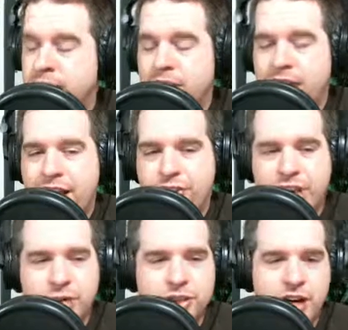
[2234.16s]
And so
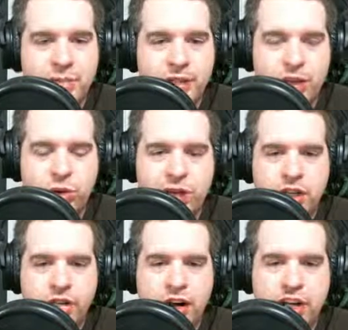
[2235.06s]
they were trying to be like, well,
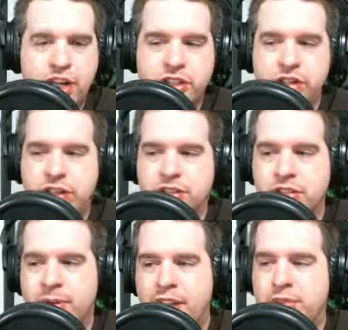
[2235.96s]
they're already going to do it, so
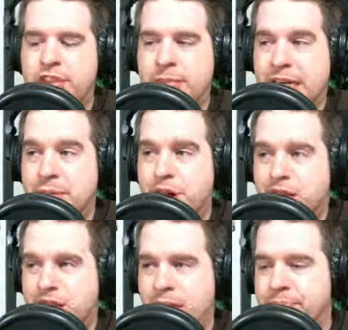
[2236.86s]
we might as well just make it part
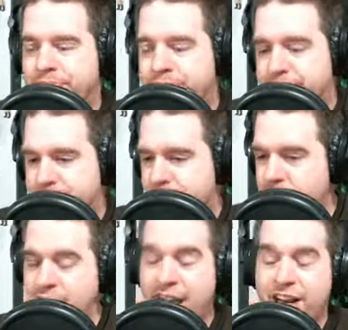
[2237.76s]
of the game.
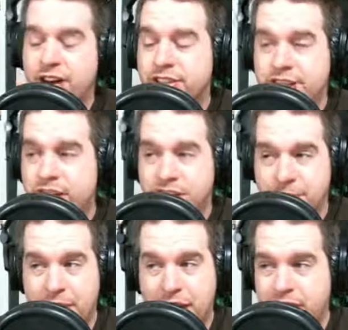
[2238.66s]
I can understand the
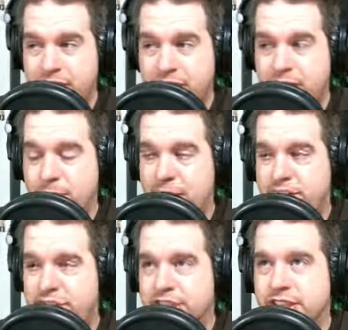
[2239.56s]
logic behind it.
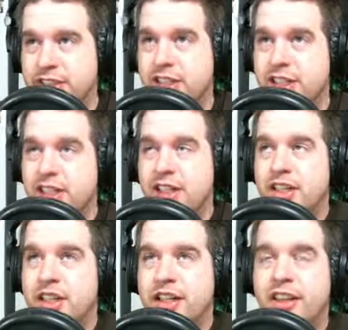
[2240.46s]
It's just
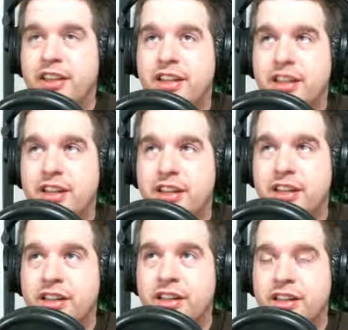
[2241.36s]

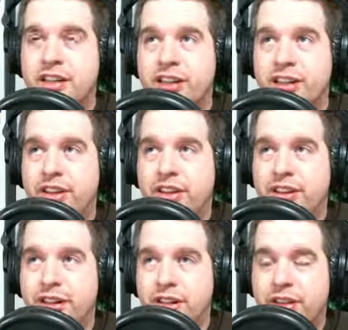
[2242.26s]
the
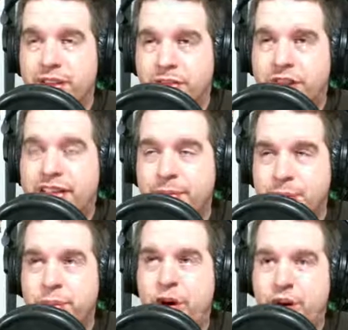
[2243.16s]
fact that
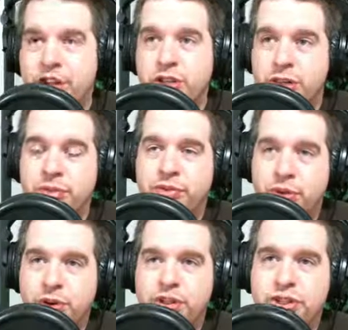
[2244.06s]
people were already doing it
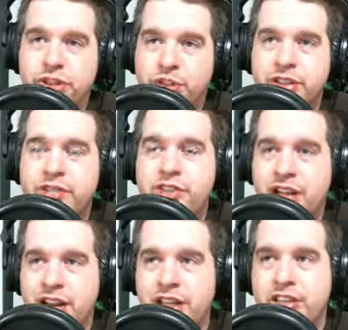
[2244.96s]
before shouldn't have
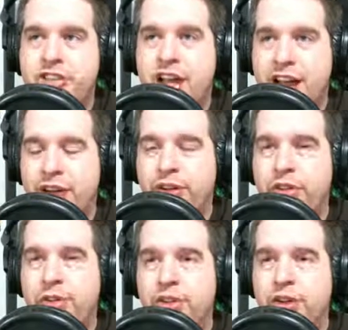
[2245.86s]
changed
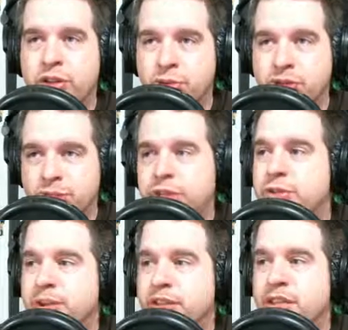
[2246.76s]
how the loot was going
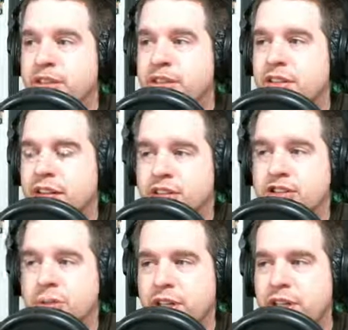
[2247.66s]
to be and distributed.